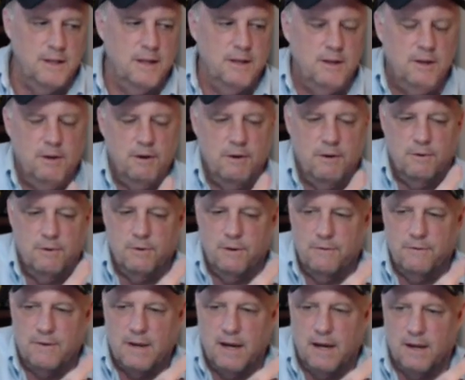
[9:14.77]
And then, you know,
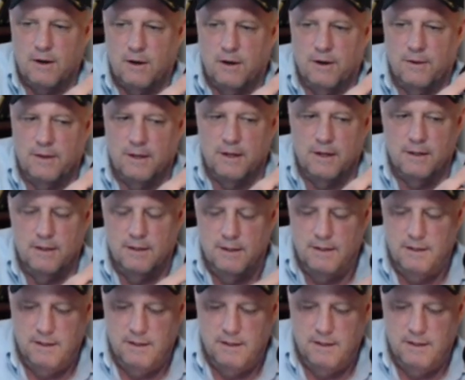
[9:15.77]
you've got all the